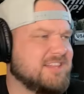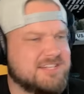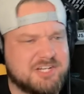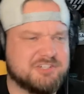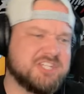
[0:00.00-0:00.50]

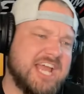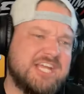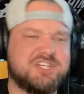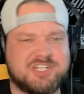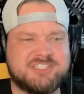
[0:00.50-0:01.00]
that there's
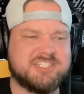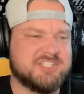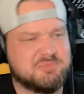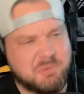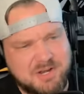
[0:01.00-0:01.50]
Haitians
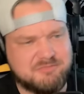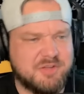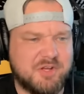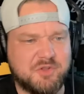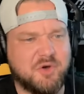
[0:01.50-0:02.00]
in
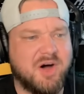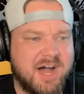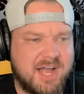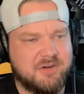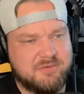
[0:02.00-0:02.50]
Springfield,
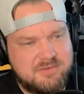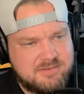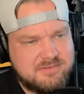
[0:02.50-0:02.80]
Ohio.